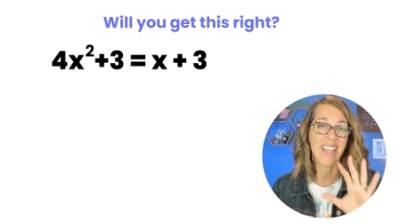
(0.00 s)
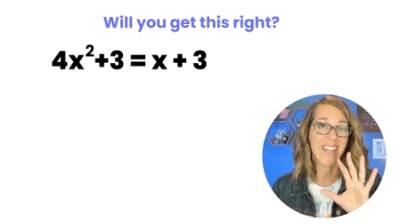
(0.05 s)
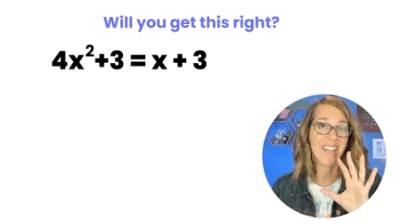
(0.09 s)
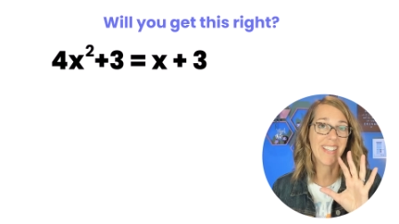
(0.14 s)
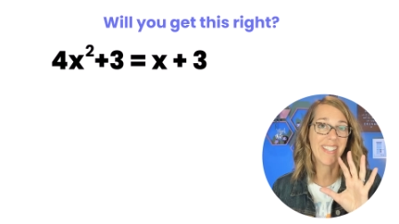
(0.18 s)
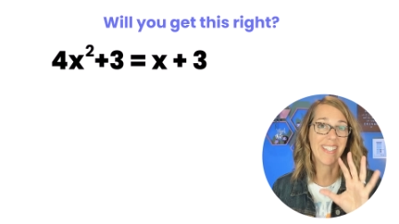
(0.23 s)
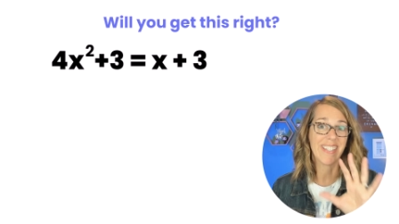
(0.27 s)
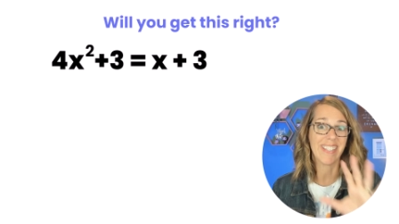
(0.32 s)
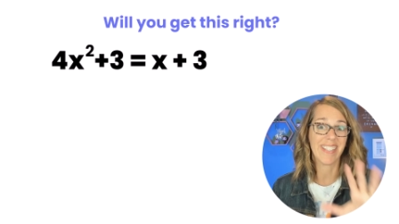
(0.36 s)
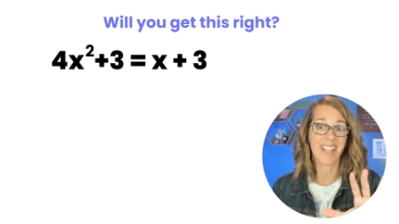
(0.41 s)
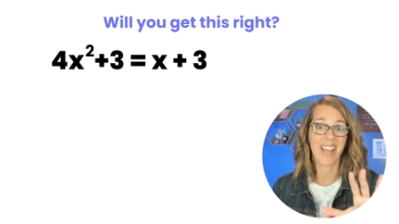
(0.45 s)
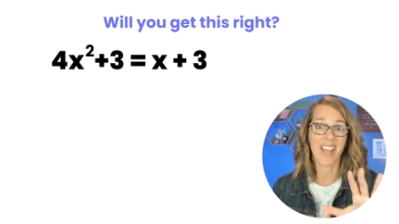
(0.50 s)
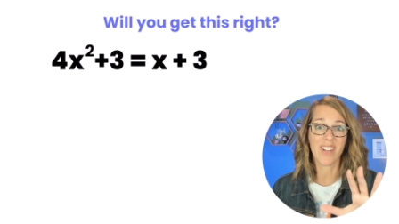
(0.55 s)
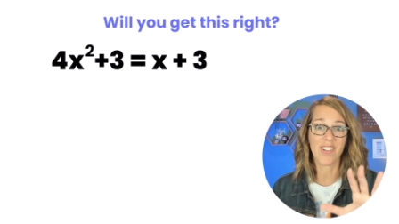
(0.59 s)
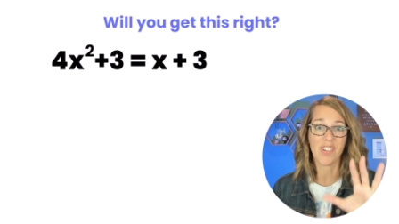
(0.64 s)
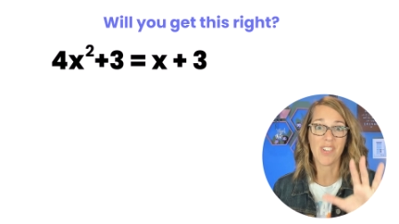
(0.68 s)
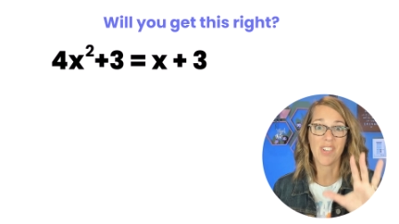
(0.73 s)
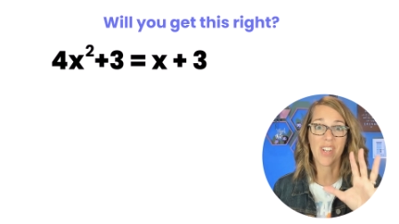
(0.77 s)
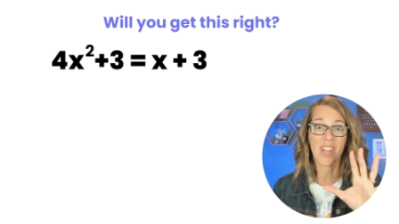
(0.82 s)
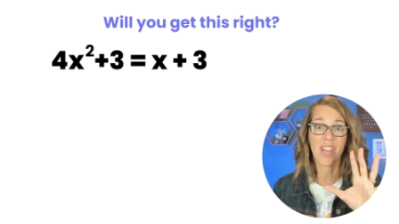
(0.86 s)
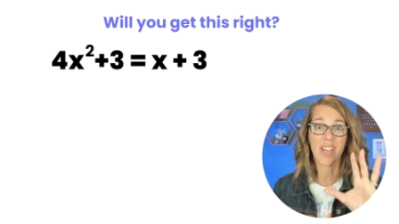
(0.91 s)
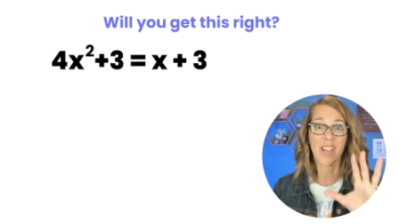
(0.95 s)
It is
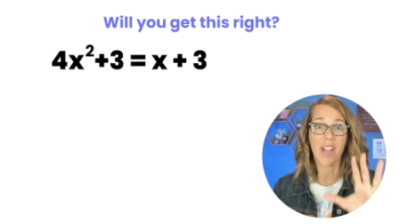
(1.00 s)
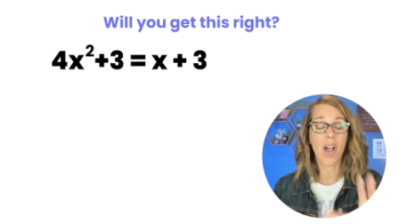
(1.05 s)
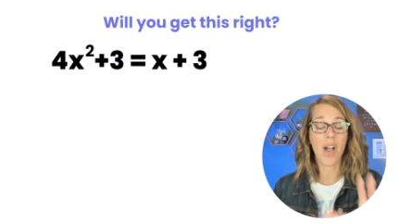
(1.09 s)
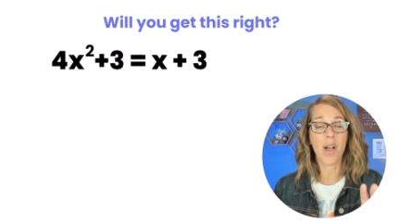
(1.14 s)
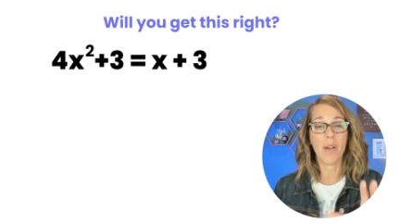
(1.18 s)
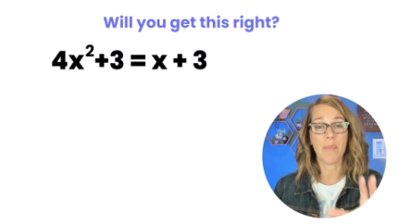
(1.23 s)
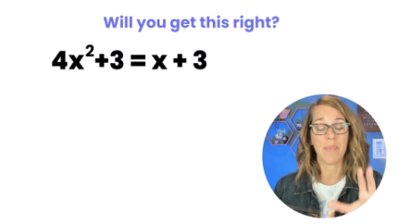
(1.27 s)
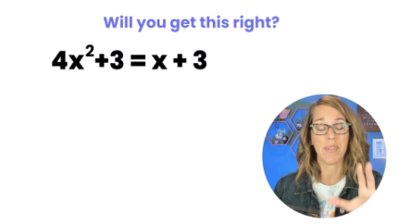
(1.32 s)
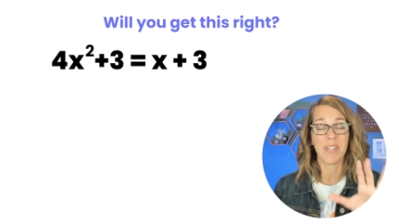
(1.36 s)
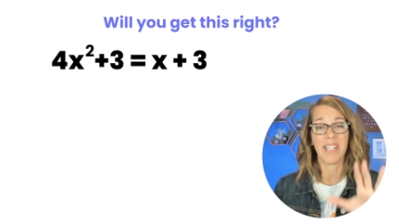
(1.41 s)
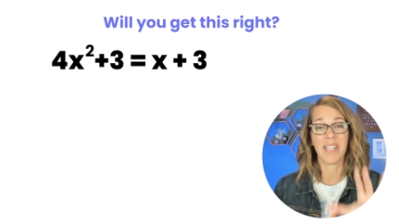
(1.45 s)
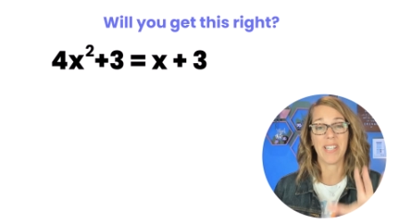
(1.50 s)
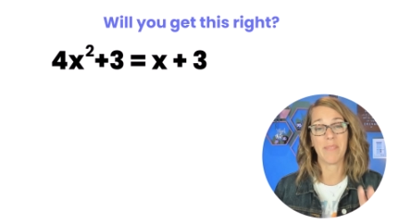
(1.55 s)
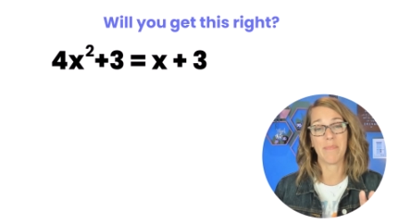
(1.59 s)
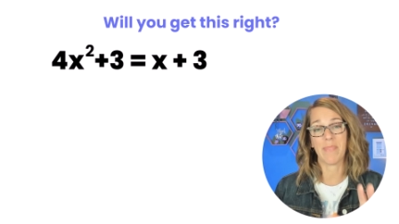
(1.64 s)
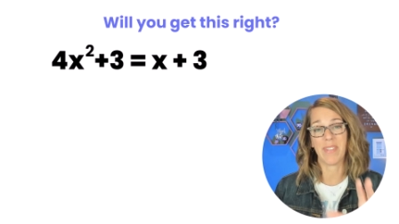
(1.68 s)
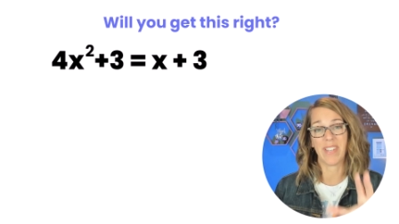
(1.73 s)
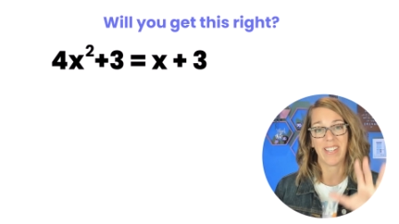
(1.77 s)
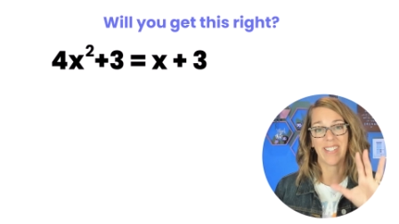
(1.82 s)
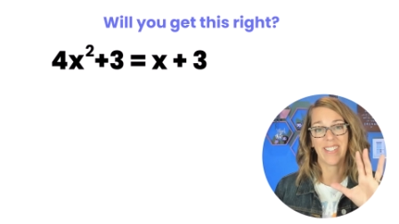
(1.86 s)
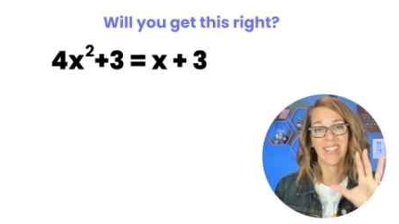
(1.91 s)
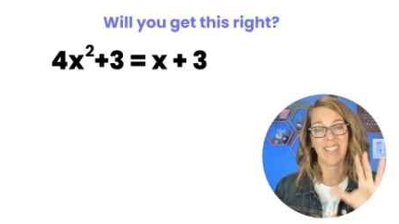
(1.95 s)
such a commonly
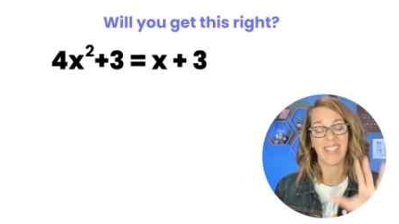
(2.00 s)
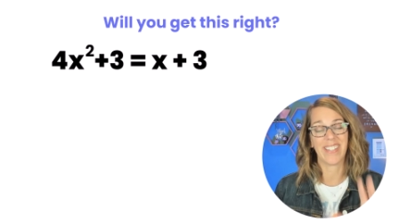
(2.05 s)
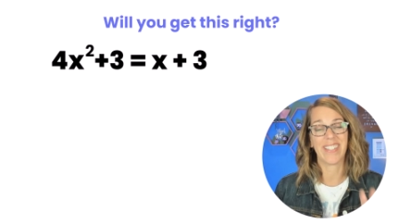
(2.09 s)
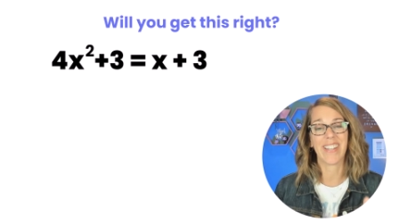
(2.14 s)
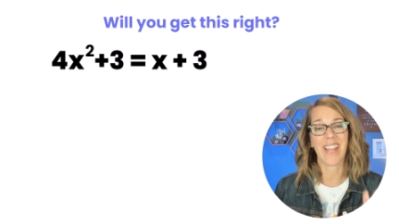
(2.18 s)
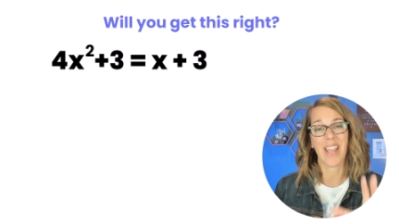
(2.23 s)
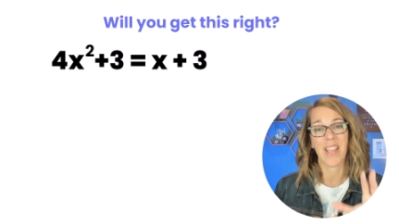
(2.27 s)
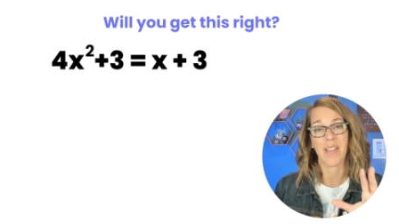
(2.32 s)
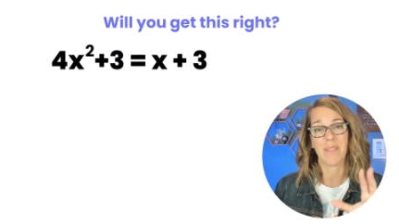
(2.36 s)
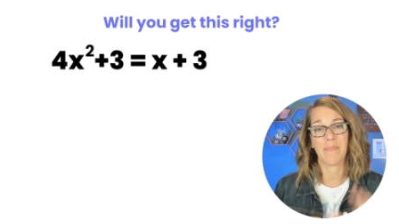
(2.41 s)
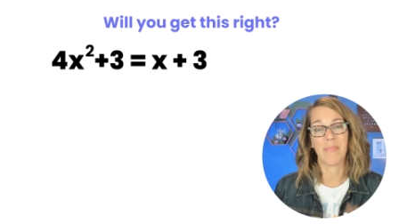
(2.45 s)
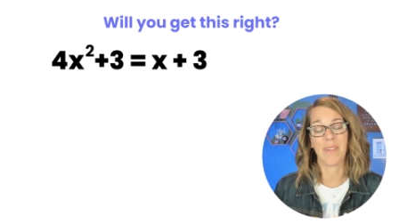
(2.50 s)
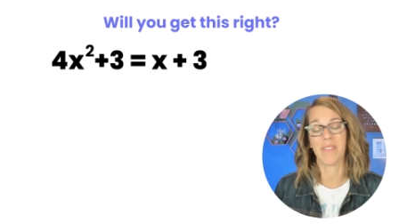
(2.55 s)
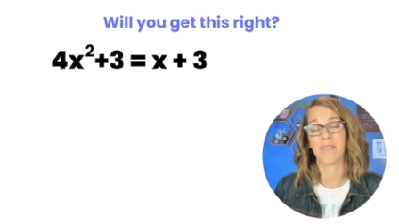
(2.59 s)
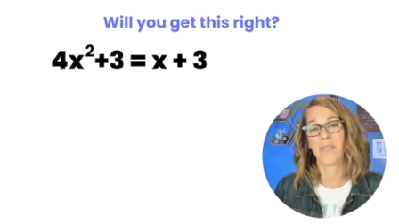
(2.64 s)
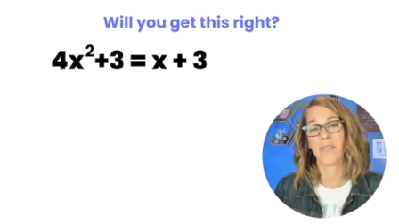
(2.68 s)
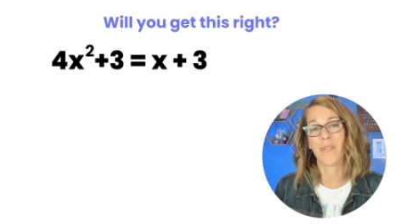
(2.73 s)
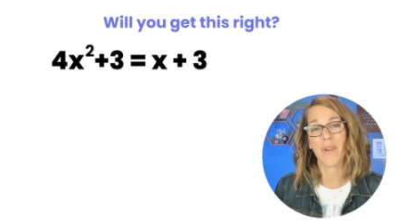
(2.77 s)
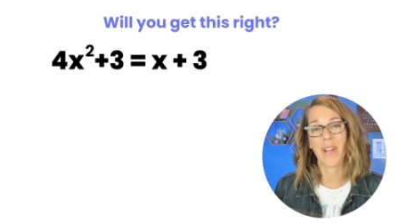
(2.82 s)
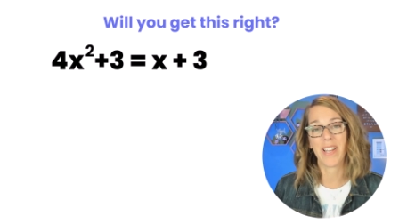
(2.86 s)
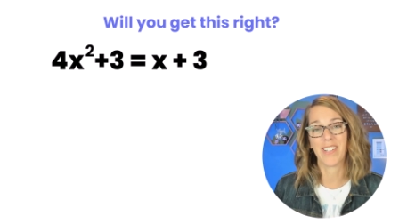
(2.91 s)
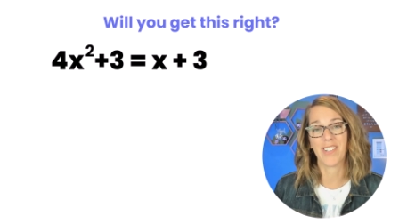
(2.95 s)
missed type
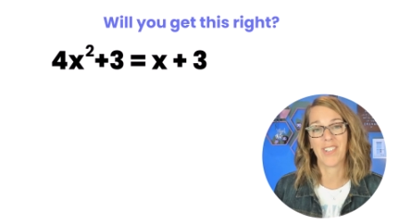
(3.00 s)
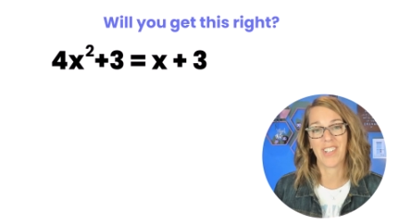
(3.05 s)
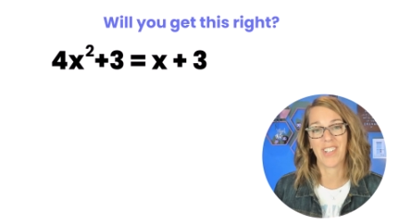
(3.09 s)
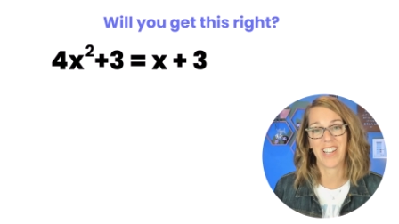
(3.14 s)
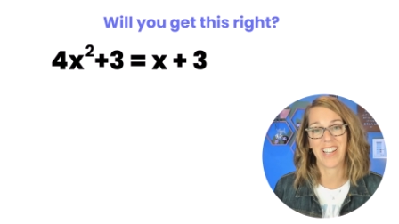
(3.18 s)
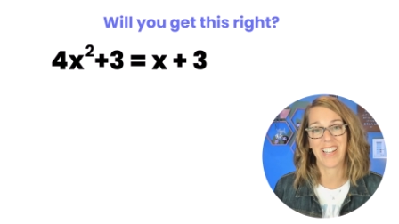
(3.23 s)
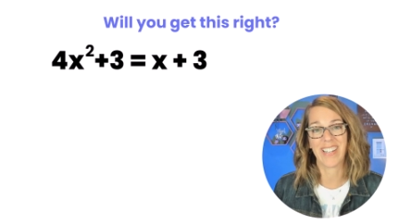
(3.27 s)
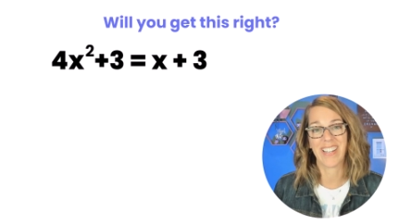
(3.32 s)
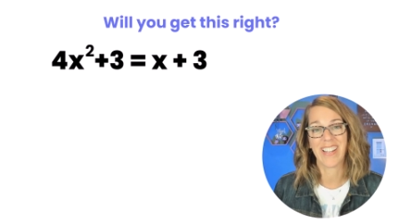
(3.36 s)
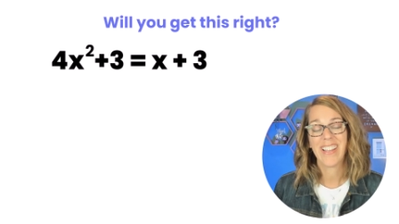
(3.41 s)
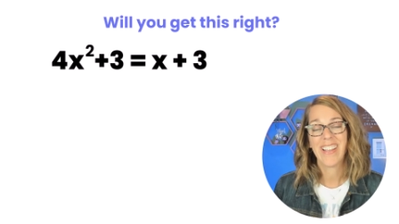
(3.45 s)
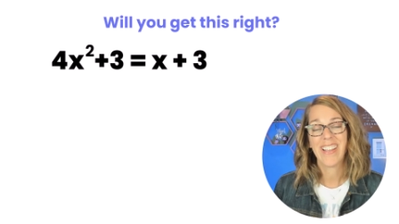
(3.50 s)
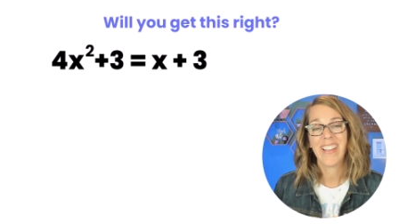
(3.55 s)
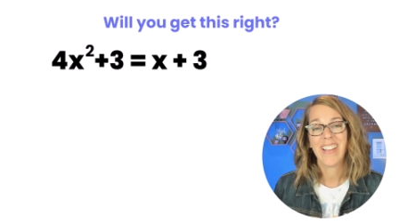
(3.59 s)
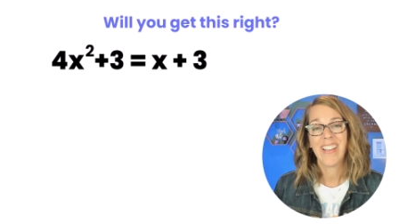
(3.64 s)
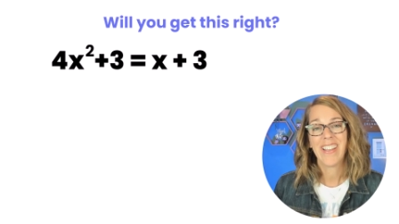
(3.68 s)
of question.